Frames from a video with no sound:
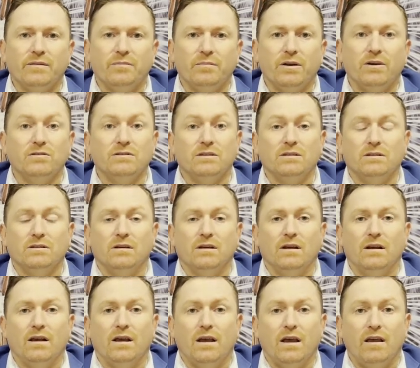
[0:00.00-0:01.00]
Because
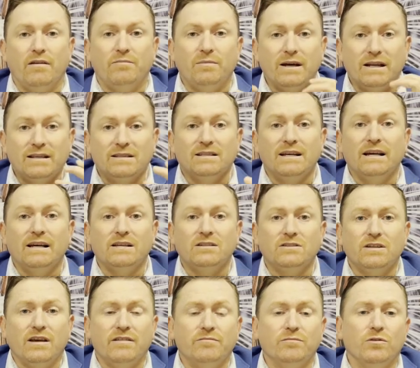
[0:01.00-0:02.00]
if my desire is
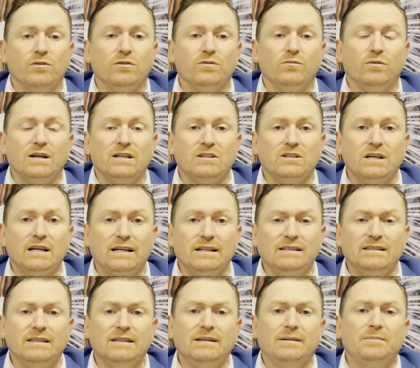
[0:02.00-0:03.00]
to have more than one
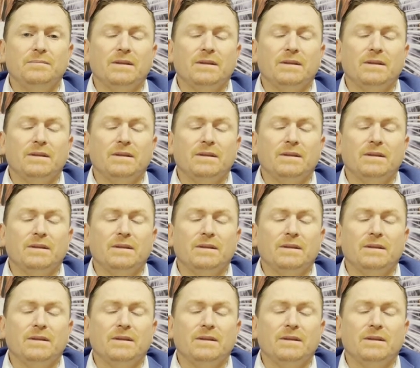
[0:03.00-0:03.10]
child,